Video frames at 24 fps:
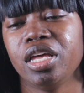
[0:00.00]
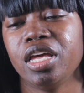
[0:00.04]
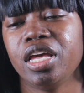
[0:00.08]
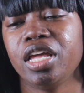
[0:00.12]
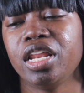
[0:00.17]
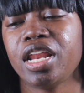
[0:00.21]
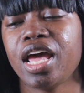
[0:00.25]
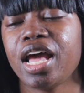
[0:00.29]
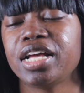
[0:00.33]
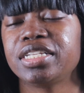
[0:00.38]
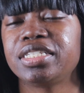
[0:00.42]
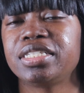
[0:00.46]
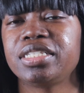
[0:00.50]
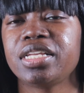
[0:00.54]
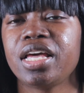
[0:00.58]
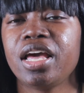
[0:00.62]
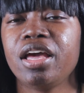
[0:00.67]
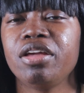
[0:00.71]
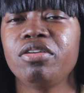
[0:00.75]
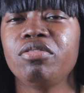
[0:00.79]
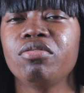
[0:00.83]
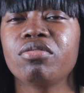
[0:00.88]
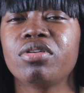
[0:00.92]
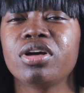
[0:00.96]
And I
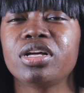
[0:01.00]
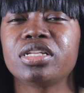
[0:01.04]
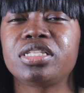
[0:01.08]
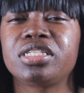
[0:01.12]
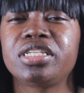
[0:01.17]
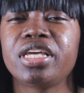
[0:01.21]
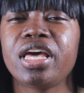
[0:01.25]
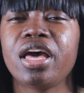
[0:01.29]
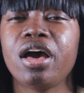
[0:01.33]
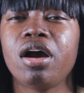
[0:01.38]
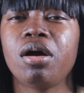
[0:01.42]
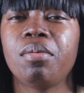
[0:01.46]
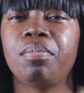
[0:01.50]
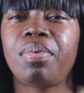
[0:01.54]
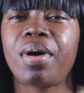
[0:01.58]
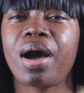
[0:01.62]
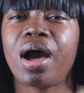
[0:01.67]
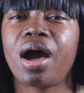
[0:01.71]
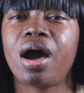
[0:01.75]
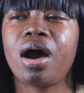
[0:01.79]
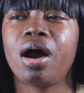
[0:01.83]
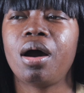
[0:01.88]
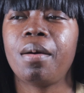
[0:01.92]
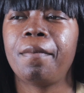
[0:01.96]
said, you could tell
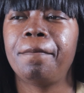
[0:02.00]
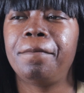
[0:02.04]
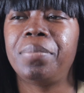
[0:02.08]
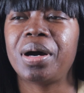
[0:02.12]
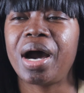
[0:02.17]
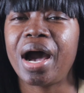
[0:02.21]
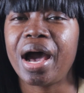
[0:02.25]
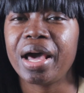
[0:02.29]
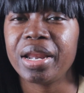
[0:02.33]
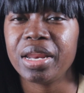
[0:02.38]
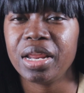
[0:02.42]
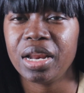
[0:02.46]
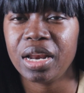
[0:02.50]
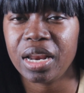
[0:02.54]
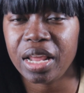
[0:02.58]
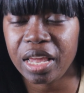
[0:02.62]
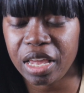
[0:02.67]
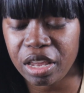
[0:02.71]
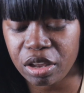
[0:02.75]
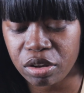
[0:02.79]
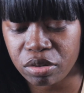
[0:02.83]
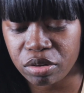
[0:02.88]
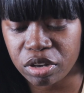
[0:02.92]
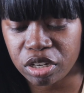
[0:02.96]
by her body
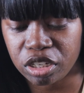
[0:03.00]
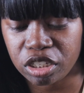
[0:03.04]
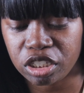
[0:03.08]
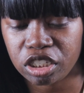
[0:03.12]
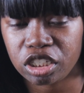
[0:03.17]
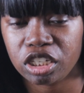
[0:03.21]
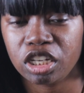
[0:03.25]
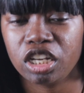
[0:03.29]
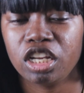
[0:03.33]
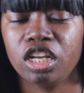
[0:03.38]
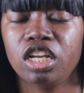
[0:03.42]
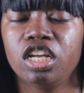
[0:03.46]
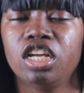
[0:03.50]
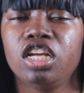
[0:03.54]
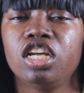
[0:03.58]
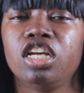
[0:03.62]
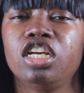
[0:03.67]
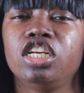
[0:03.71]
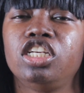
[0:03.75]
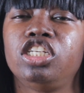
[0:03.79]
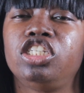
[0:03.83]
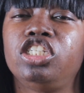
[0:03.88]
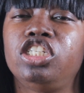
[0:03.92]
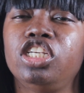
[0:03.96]
language.
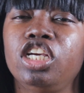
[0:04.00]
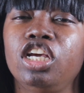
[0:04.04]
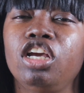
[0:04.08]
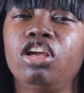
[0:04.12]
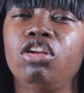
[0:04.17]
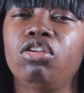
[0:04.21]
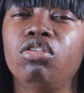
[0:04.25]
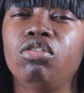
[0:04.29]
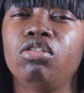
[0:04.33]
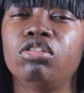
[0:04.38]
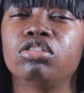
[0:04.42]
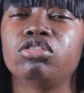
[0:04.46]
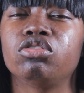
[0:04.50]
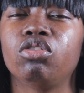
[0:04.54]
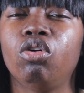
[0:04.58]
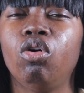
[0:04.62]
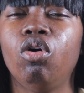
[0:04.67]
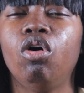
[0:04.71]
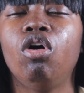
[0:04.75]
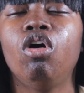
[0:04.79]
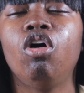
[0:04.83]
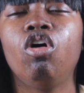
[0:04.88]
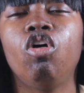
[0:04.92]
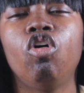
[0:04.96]
She lost
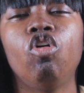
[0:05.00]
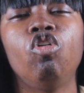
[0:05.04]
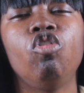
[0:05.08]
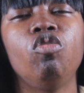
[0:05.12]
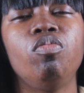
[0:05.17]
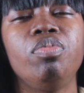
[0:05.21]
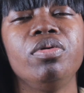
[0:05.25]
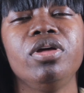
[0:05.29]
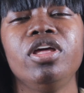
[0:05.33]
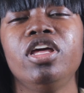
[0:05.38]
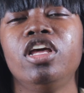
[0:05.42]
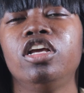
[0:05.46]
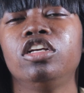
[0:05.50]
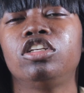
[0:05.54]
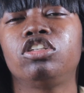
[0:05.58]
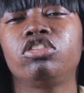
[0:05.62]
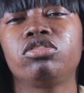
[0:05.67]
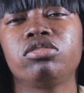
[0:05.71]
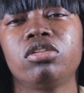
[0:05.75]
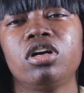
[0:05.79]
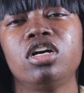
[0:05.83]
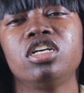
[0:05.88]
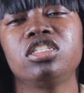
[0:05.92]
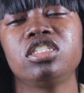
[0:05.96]
all hope and
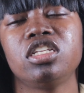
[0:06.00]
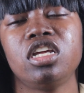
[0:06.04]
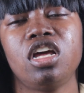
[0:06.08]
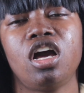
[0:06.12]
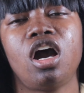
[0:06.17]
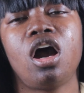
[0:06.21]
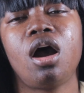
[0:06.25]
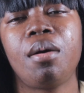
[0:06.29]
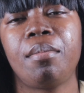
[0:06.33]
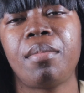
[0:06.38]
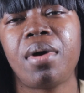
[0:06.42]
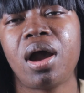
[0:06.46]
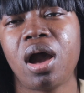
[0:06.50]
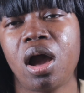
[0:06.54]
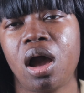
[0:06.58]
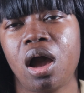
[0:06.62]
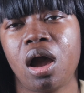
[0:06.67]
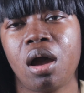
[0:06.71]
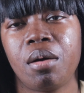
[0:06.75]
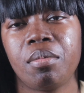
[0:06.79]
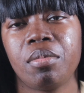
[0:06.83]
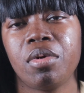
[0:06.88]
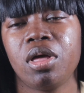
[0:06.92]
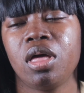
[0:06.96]
trust in her
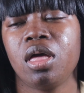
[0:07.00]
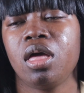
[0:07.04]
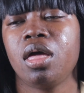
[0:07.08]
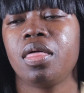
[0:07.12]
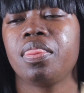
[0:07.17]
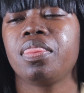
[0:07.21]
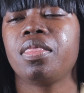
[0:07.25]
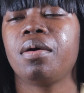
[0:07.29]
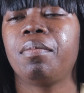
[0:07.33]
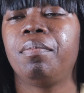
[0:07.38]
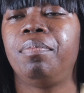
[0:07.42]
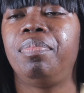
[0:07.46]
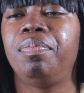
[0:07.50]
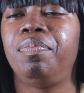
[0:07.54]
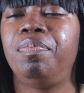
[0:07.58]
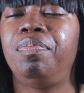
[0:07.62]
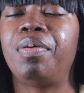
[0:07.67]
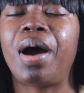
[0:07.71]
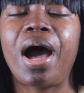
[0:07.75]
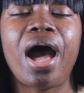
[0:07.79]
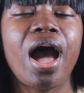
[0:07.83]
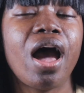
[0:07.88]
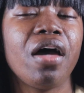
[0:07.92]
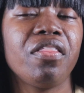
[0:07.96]
mom.
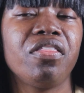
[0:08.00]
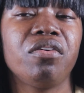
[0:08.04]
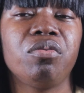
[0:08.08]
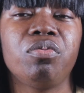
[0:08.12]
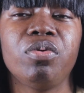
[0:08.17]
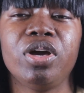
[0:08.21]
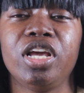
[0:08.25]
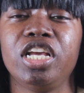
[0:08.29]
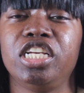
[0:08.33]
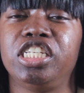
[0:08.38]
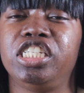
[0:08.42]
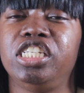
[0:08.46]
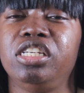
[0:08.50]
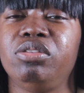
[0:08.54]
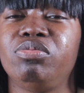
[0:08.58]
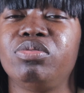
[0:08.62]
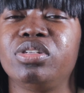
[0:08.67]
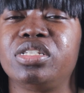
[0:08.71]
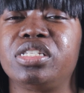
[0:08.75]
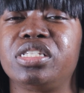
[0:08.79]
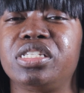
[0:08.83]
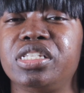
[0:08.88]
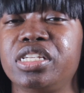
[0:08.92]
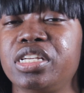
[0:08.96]
By the way she
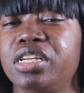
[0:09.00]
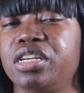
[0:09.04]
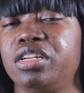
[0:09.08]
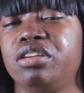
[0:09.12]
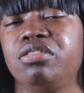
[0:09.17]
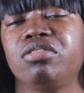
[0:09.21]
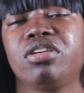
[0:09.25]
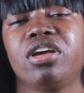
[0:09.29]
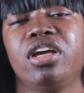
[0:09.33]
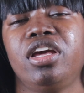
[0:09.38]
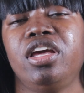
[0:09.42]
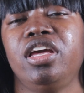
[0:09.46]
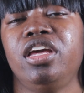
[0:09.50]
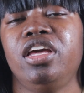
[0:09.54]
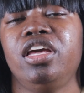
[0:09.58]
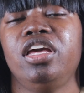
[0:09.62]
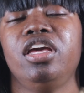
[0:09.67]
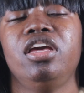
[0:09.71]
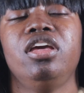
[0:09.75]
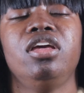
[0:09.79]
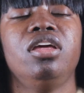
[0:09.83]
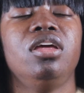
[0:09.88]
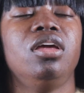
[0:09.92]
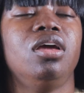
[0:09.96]
was sitting,
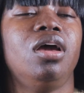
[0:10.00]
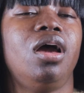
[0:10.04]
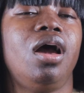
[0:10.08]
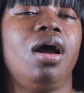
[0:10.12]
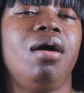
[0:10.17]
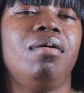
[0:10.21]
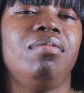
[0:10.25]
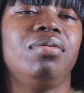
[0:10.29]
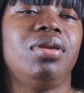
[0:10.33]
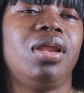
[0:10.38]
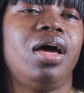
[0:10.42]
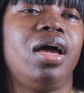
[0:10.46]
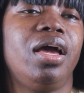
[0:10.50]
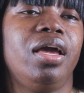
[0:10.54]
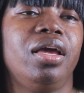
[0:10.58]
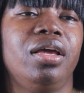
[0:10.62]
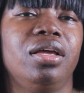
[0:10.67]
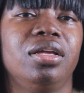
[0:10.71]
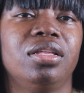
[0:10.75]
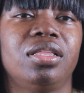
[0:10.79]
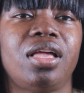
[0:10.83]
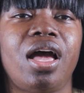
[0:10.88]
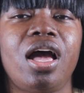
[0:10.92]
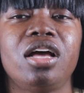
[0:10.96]
okay? And I was
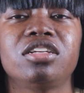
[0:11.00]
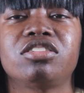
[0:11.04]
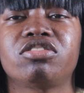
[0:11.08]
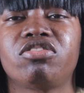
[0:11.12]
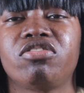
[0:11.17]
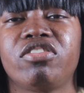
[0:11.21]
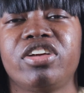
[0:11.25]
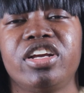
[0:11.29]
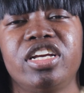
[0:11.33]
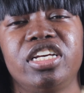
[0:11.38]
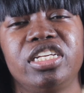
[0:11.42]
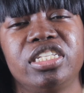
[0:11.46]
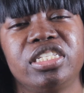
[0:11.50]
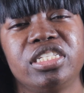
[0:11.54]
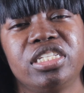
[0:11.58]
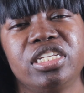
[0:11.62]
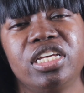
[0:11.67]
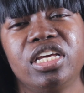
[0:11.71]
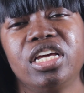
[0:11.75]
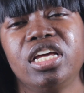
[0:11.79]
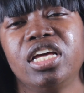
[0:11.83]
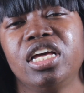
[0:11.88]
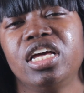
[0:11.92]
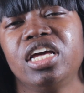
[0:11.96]
like, that's
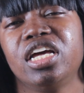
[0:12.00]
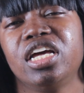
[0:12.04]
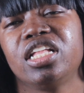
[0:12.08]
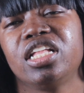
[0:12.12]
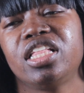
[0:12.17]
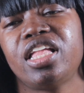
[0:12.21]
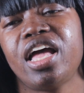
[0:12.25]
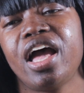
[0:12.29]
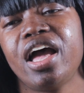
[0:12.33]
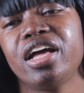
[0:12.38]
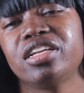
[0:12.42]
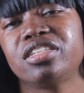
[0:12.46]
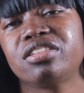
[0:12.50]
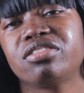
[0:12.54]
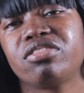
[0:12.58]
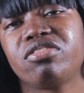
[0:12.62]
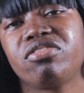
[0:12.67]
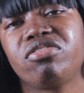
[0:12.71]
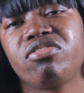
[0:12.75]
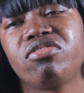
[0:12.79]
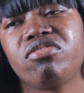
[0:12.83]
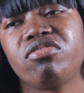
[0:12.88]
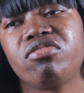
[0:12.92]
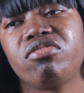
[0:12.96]
crazy. That's
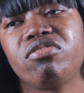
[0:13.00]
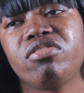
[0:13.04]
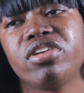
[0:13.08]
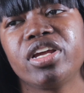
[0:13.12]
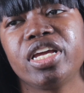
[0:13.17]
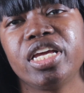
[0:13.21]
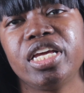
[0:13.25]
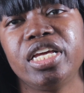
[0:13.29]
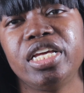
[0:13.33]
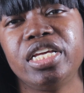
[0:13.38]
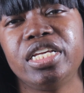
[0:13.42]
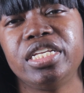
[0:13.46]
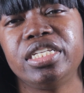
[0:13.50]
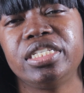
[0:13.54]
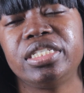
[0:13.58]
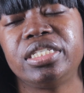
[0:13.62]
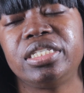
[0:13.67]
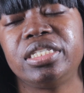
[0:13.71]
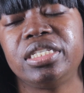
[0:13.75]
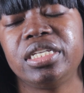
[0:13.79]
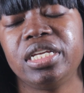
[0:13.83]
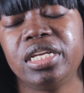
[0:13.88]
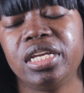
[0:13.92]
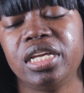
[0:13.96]

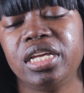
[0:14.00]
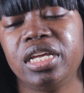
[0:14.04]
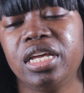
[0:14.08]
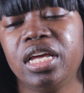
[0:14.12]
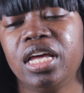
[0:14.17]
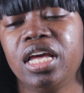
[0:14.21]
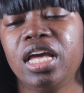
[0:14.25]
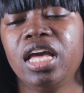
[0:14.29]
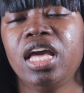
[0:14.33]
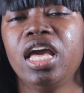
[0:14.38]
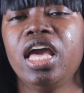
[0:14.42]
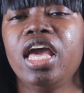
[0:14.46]
crazy.